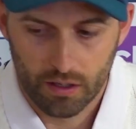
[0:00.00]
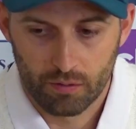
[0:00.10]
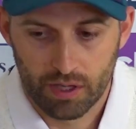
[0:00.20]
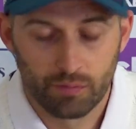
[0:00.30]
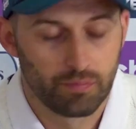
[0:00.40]

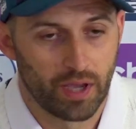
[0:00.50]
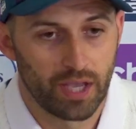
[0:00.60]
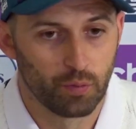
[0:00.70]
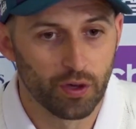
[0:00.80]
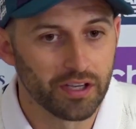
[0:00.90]
Well,
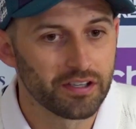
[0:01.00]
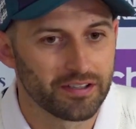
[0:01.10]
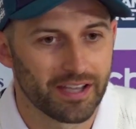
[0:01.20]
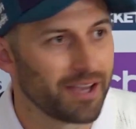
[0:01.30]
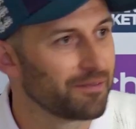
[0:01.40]
he won
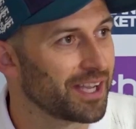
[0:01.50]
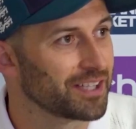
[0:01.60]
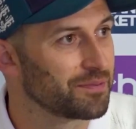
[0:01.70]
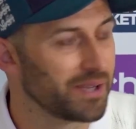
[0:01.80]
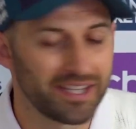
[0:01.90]
it
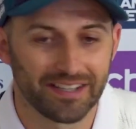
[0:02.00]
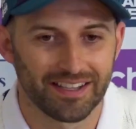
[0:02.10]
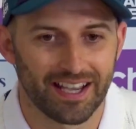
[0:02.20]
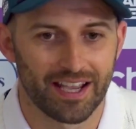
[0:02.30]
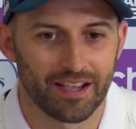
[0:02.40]
against me.
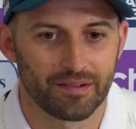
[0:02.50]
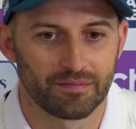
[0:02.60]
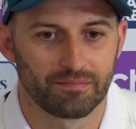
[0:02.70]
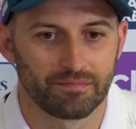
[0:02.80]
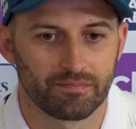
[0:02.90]

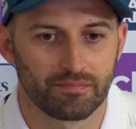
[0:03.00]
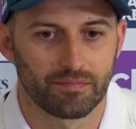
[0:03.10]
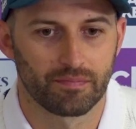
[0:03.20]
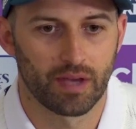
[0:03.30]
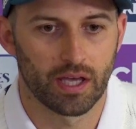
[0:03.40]

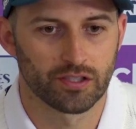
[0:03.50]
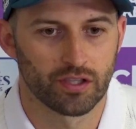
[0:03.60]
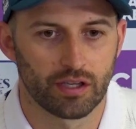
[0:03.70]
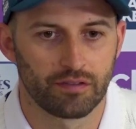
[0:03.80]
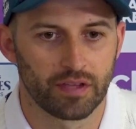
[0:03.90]
I
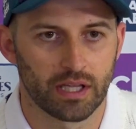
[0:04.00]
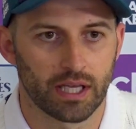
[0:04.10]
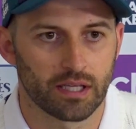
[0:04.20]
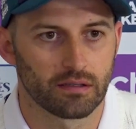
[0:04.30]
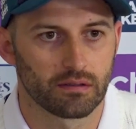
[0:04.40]
certainly feel
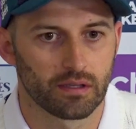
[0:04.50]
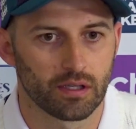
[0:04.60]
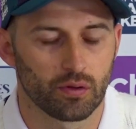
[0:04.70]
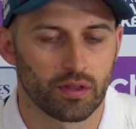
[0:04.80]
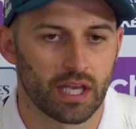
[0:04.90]
like
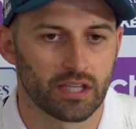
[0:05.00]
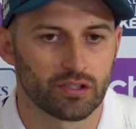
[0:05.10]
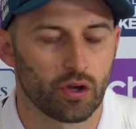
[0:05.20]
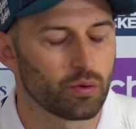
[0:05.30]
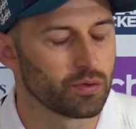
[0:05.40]

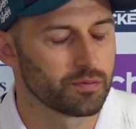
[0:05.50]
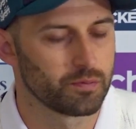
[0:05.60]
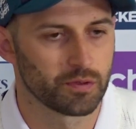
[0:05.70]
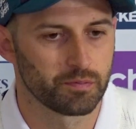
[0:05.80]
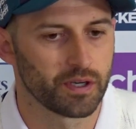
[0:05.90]
his knock was
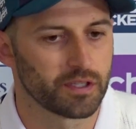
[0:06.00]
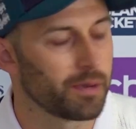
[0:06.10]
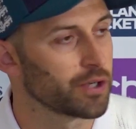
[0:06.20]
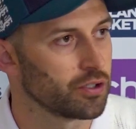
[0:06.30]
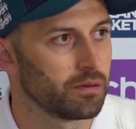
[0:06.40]
pretty
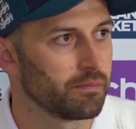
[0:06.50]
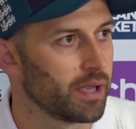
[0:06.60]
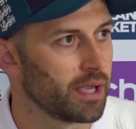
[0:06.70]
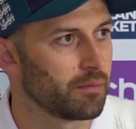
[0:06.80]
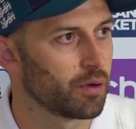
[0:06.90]
special
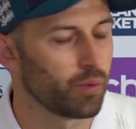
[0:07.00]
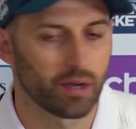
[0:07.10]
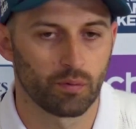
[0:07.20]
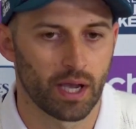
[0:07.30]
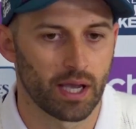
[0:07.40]
on a
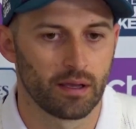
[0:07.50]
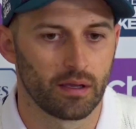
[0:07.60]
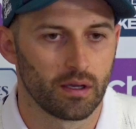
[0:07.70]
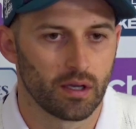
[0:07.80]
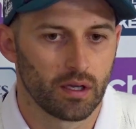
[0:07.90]
wicket where
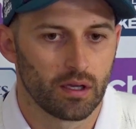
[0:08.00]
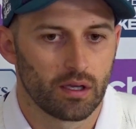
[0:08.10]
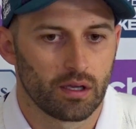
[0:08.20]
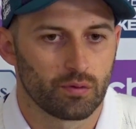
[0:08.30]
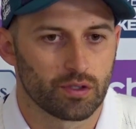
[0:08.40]

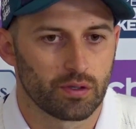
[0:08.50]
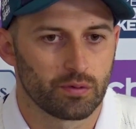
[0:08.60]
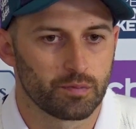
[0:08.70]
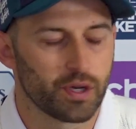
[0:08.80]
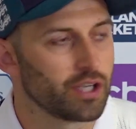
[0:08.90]
it
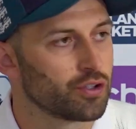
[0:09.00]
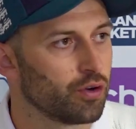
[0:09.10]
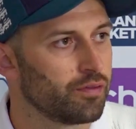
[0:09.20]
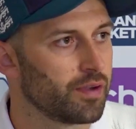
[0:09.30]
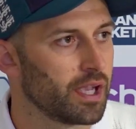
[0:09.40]
was pretty
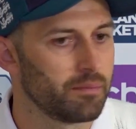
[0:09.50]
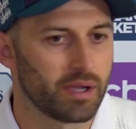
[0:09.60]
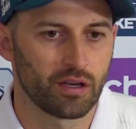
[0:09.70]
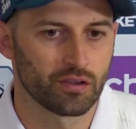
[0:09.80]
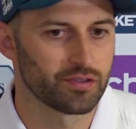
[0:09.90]
tough. He
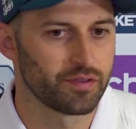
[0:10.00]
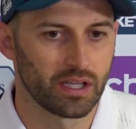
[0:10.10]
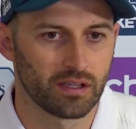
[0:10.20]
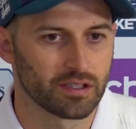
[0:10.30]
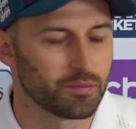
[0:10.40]
made us
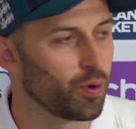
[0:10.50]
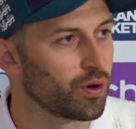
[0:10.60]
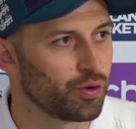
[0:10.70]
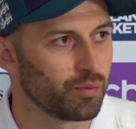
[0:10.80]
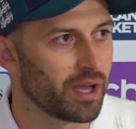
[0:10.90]
feel as a
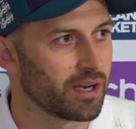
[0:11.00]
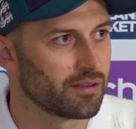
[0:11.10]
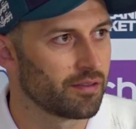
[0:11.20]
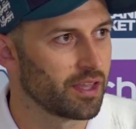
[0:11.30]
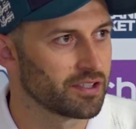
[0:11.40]
bowling group
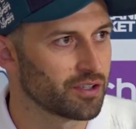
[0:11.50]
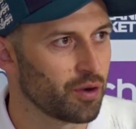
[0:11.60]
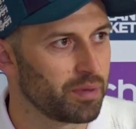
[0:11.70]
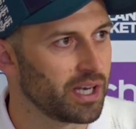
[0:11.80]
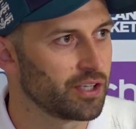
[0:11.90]
that things had
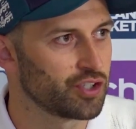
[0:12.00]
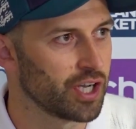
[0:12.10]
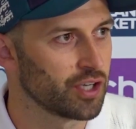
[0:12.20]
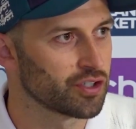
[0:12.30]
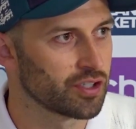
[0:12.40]
completely
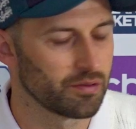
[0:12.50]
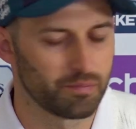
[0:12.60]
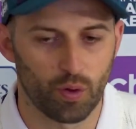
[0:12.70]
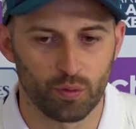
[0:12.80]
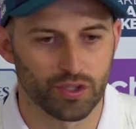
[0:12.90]
changed. The
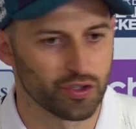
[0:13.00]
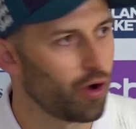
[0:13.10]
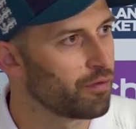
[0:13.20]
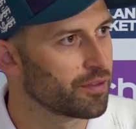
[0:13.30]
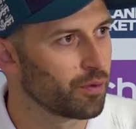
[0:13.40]
ball was
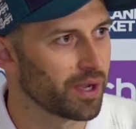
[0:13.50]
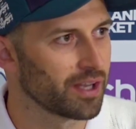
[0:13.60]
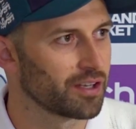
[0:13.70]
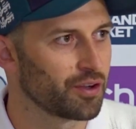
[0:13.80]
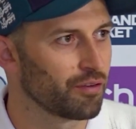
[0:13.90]
soft, the
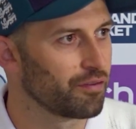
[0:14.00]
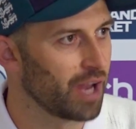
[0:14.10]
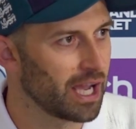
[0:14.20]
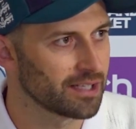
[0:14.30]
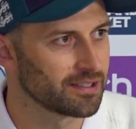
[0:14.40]
wicket had gone
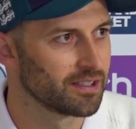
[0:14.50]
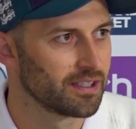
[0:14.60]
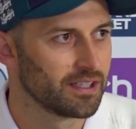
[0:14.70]
flat,